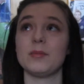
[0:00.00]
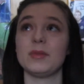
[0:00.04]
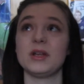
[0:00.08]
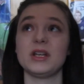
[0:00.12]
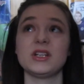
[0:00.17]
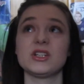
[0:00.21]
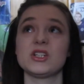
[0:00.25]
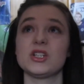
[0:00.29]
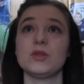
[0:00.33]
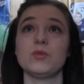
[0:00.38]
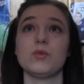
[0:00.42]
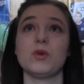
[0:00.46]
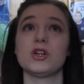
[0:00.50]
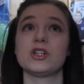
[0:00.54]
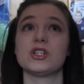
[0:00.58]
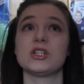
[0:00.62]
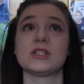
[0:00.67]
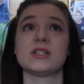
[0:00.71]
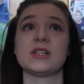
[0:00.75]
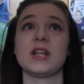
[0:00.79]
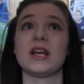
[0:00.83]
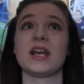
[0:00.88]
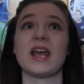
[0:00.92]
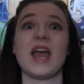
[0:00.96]
I literally watch
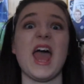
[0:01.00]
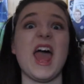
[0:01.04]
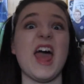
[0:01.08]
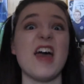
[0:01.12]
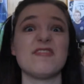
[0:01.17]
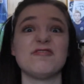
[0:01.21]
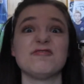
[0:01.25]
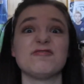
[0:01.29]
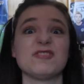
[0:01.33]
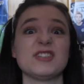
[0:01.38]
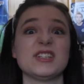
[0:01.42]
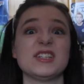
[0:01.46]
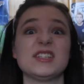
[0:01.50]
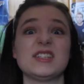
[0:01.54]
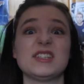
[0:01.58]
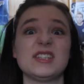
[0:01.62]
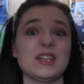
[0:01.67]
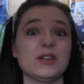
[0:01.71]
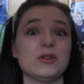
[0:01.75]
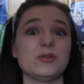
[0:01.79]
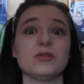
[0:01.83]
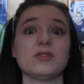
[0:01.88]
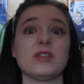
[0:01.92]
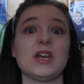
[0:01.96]
this like every
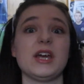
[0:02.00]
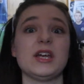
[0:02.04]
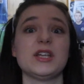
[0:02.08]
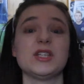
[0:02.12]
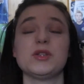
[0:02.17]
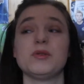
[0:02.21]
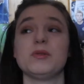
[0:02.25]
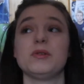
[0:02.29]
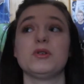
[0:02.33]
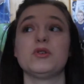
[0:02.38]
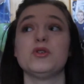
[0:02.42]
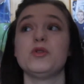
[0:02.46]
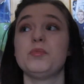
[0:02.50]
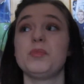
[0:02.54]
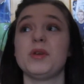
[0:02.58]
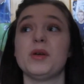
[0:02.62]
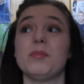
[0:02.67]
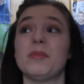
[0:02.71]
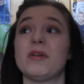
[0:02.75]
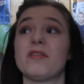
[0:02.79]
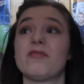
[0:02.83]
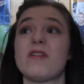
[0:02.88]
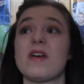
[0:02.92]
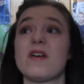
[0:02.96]
single day, so it could be
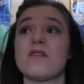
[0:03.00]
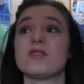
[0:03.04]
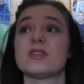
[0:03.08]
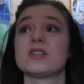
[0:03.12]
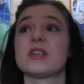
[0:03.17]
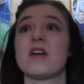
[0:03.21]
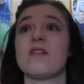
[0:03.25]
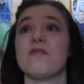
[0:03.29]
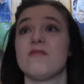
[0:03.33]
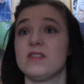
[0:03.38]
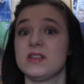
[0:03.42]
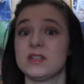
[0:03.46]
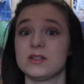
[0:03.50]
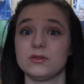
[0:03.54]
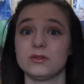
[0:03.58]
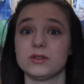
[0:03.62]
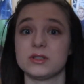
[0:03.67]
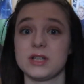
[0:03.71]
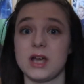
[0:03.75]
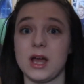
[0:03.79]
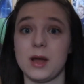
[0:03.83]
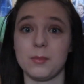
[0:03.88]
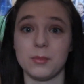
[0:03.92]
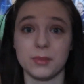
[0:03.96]
my favourites every single
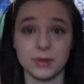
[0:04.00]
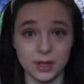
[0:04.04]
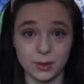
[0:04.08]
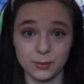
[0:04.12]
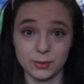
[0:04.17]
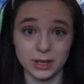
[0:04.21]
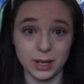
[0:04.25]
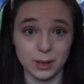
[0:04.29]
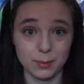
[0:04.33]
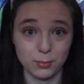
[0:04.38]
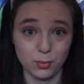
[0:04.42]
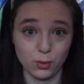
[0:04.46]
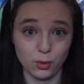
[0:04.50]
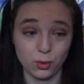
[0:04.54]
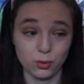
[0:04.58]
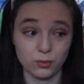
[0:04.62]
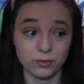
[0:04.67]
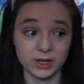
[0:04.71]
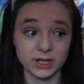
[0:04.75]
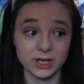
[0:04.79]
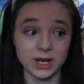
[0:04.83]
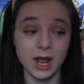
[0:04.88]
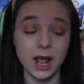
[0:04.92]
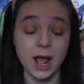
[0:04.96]
time, but that would get
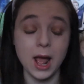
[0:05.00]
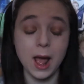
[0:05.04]
boring.